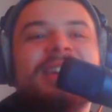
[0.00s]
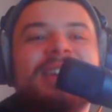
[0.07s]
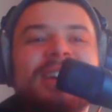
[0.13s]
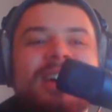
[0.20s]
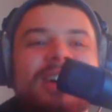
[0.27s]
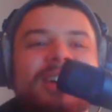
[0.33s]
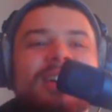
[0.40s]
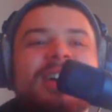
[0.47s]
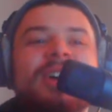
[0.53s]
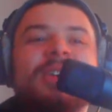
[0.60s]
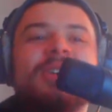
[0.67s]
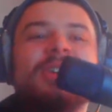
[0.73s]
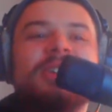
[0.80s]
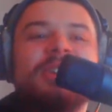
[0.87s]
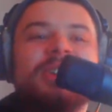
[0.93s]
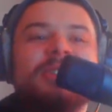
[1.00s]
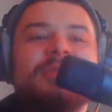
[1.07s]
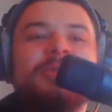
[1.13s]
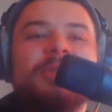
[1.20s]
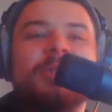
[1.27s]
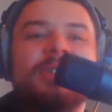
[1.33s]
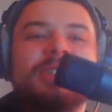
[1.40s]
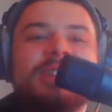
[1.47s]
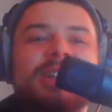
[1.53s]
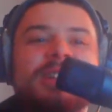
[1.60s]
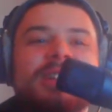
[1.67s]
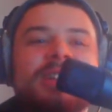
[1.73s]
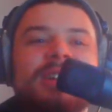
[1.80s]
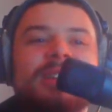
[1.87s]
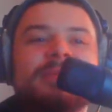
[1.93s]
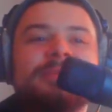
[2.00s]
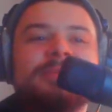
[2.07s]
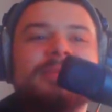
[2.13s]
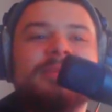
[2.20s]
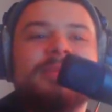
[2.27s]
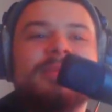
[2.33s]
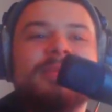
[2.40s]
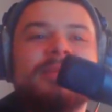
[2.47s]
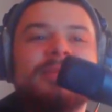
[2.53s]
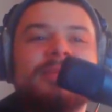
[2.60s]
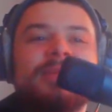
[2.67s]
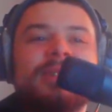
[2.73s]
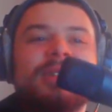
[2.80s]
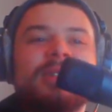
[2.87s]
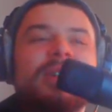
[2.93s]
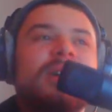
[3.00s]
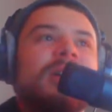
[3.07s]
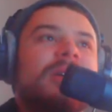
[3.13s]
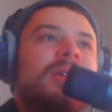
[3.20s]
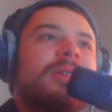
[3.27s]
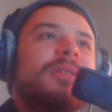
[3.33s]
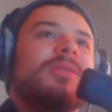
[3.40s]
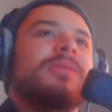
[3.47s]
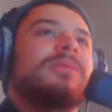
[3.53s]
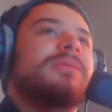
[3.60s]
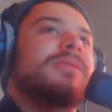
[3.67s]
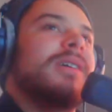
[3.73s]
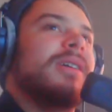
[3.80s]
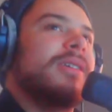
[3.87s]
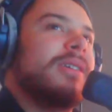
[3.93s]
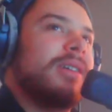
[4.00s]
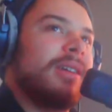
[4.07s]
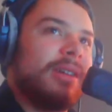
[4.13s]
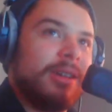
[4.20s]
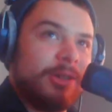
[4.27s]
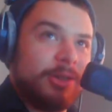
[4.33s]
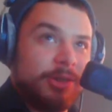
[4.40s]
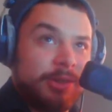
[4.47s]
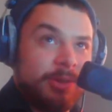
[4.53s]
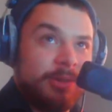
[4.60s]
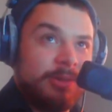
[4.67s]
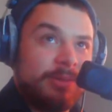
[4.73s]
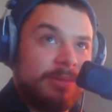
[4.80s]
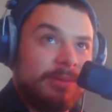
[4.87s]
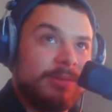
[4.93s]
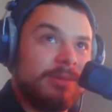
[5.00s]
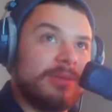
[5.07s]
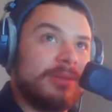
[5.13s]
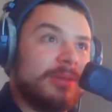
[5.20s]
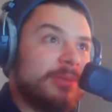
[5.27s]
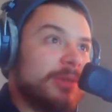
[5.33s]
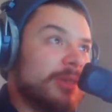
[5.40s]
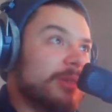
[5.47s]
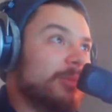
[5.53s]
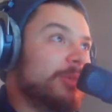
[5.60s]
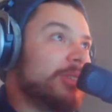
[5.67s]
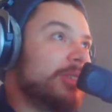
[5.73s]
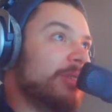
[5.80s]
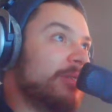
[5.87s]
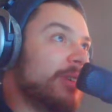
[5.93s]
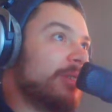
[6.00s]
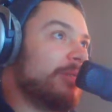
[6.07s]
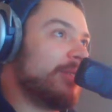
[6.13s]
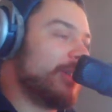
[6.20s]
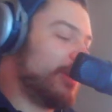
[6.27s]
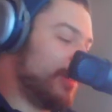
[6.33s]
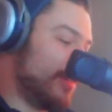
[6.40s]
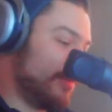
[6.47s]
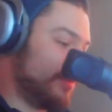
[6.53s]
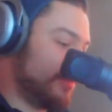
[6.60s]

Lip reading: How can you get a voice like that? Oh, okay. I'll show you. Let me see if I can find it.